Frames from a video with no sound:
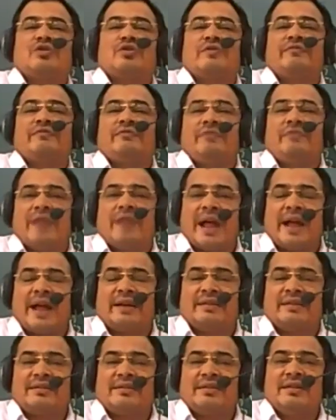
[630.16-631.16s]
of
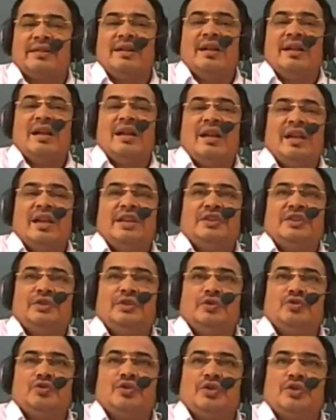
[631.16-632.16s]
land is
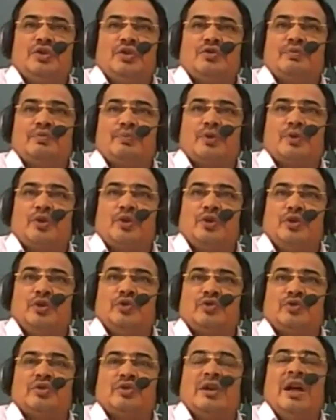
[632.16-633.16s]
used to
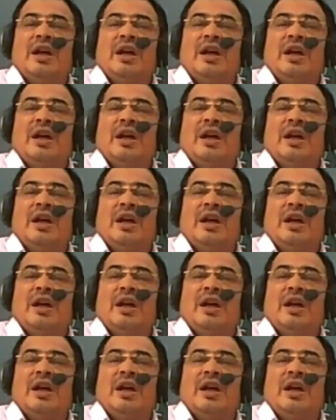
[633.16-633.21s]
produce